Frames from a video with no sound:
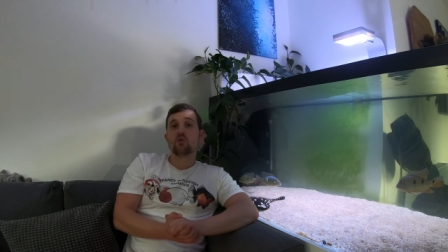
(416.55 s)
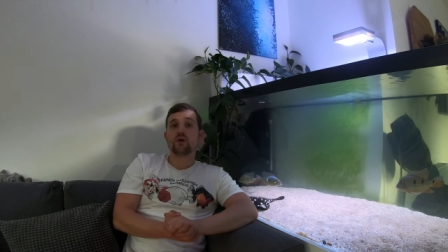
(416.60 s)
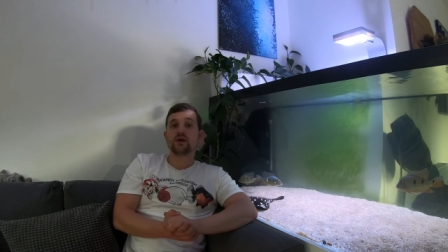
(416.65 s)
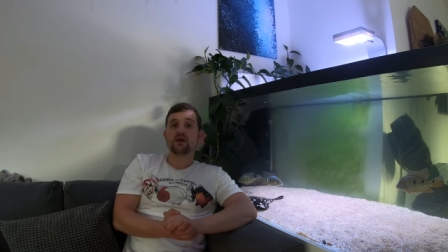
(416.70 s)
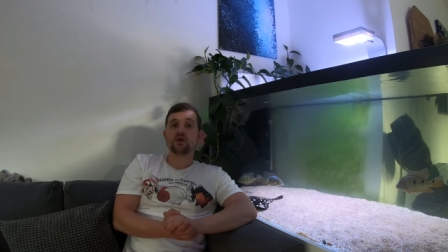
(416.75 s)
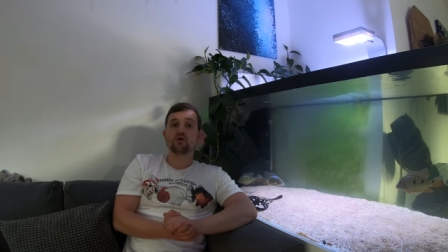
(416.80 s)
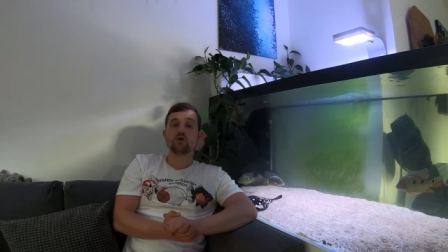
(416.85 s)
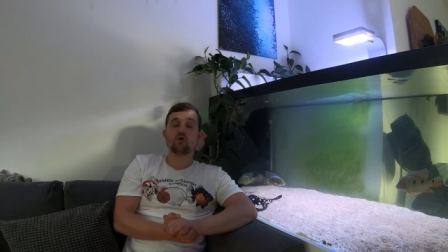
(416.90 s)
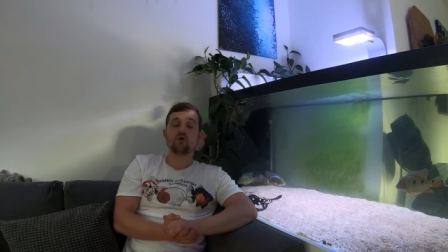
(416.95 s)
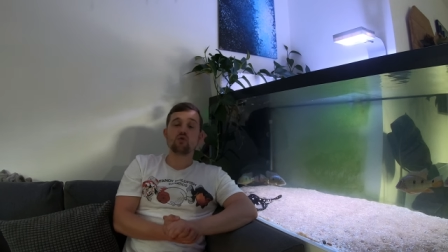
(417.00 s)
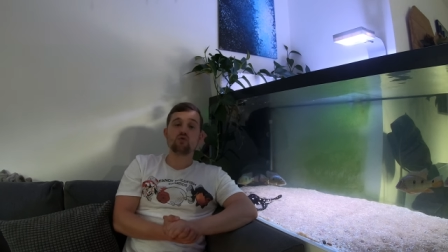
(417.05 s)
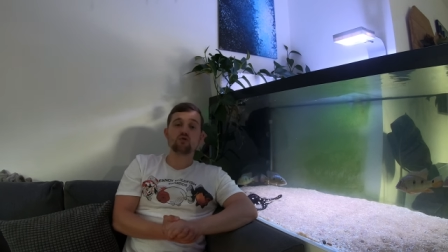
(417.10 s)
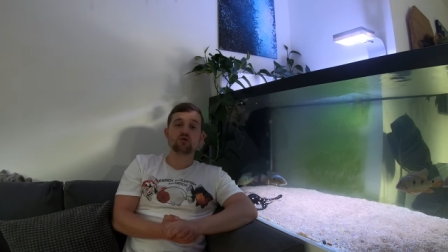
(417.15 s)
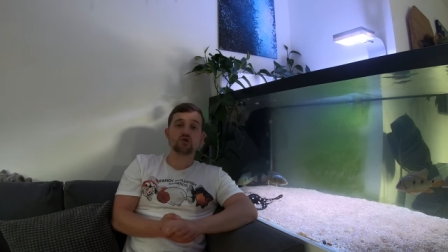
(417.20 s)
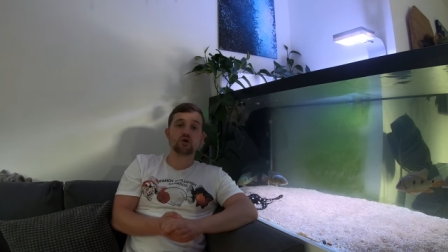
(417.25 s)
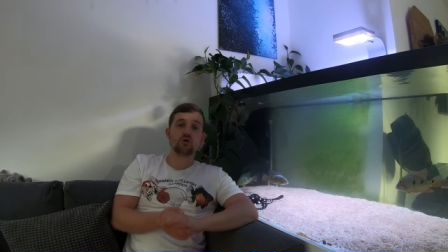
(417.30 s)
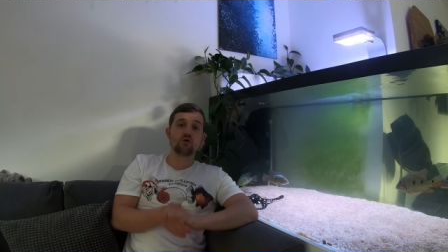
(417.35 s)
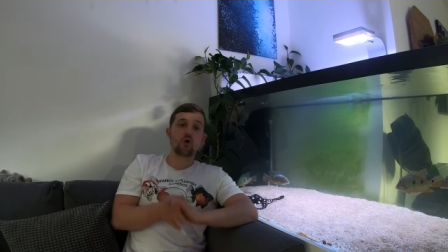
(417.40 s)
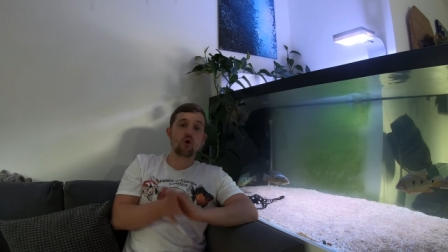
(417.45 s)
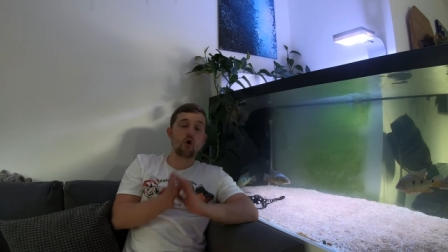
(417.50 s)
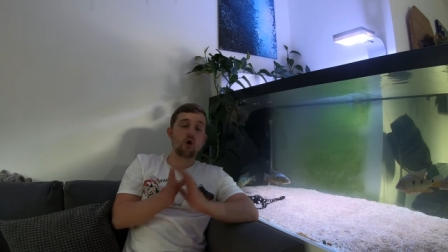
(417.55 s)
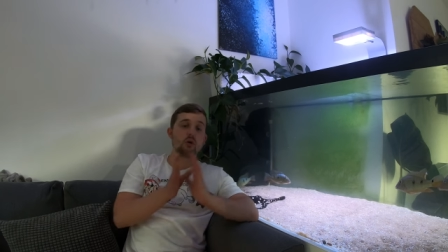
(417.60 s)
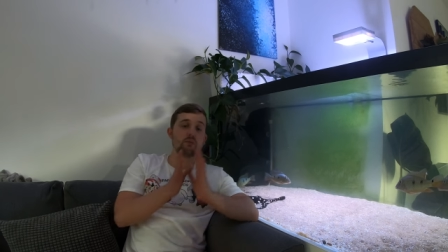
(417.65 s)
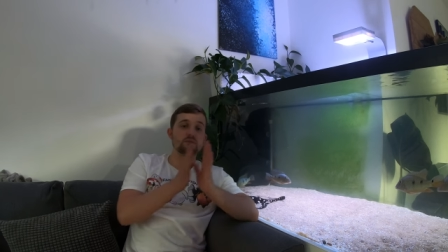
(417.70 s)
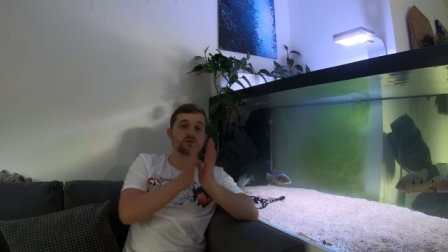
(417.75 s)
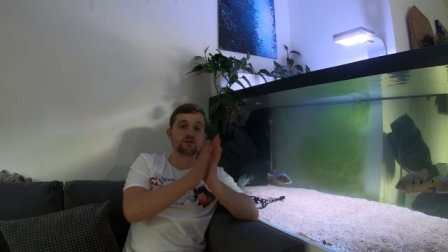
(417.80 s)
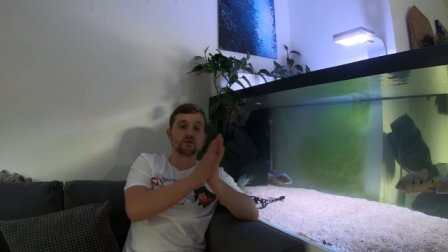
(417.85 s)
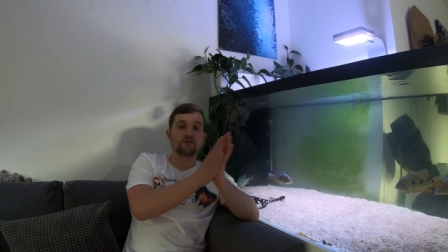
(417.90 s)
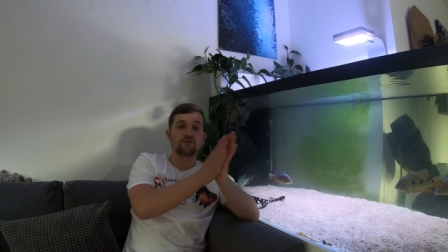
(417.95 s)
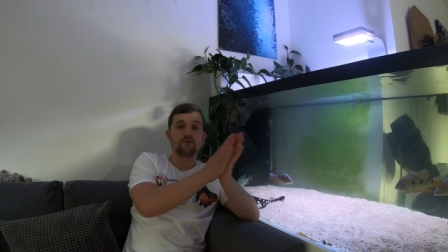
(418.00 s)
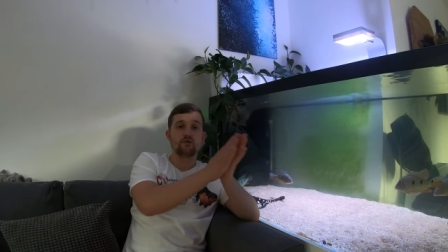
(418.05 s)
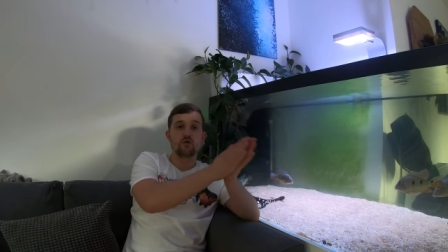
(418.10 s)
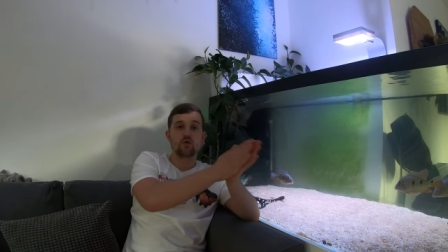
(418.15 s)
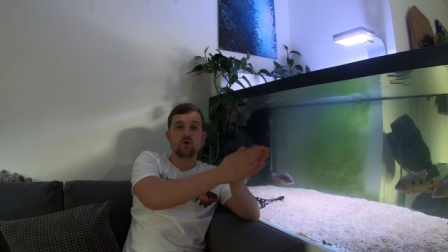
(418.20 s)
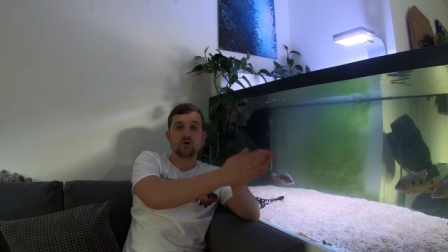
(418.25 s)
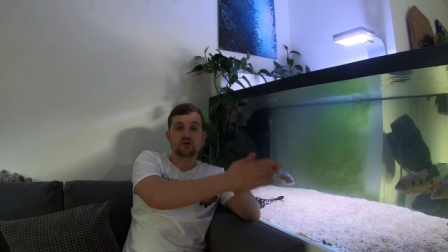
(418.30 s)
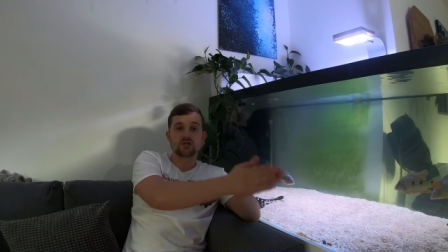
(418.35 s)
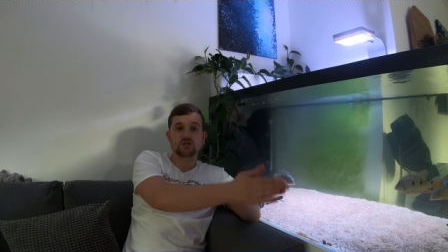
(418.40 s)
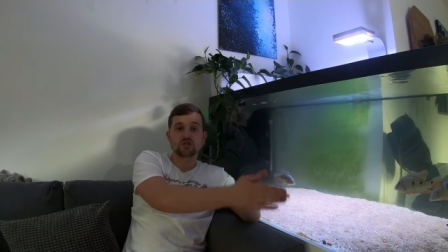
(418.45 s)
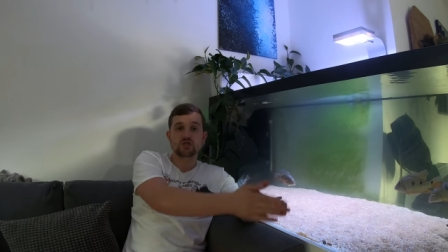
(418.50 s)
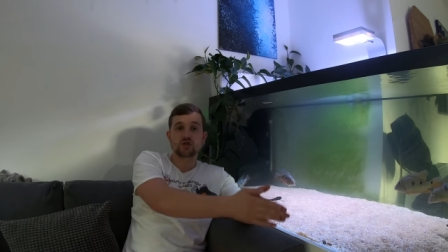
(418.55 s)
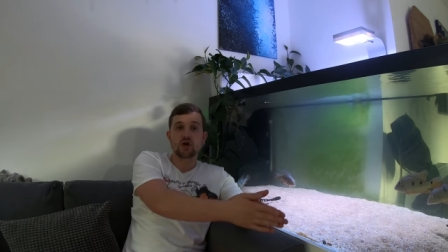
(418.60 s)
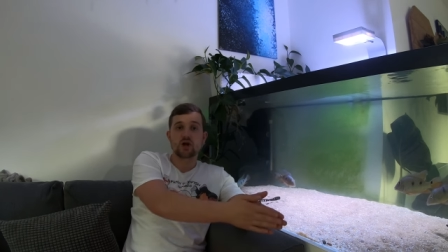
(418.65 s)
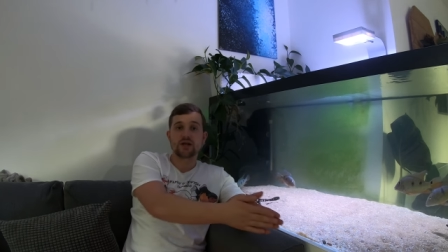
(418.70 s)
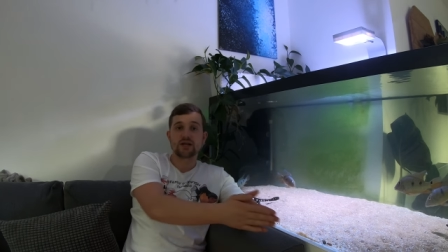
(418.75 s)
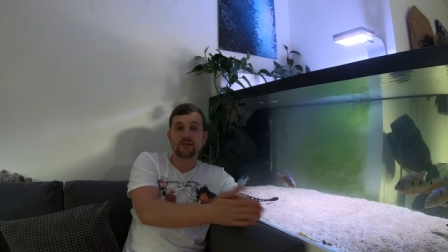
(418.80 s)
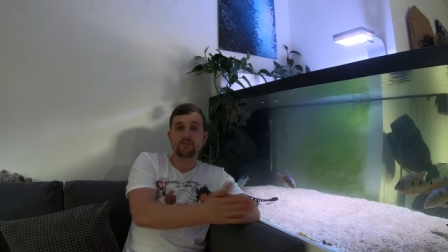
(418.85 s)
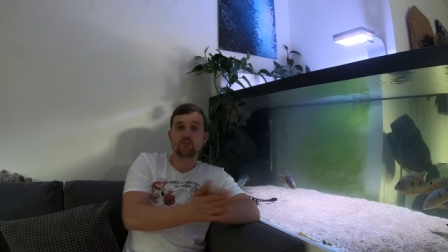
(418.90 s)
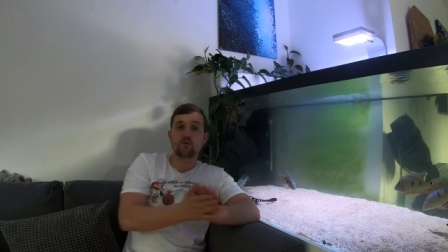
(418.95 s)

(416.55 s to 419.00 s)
We could also opt for slightly